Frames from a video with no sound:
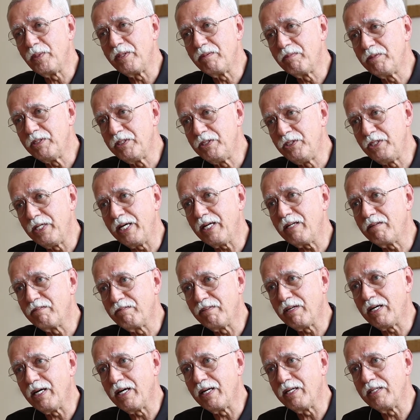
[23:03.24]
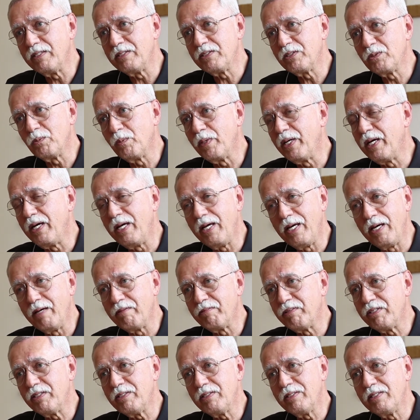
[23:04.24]
we reject violence
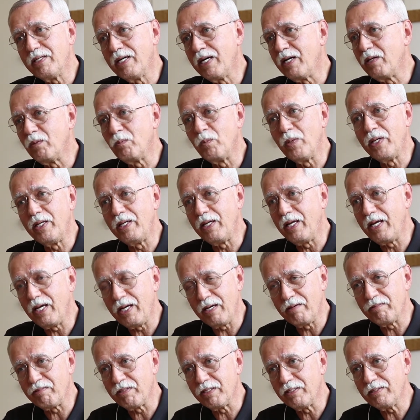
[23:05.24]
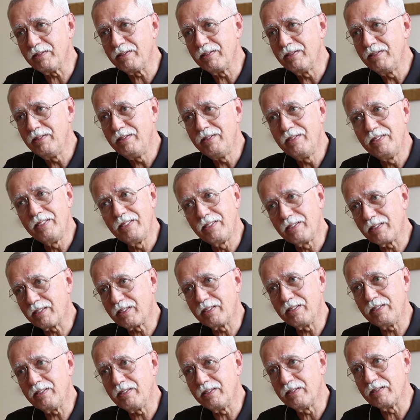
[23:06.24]
wherever and whenever it
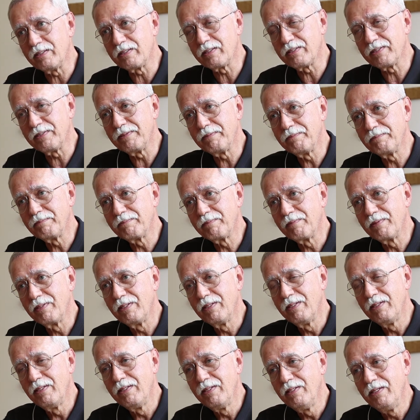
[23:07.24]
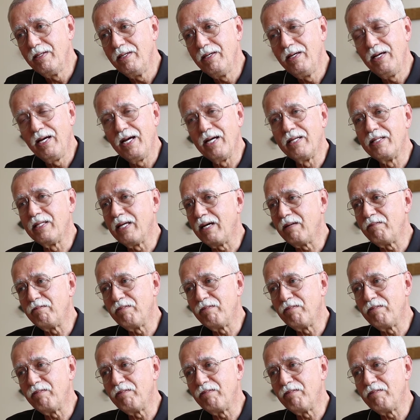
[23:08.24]
occurs. And that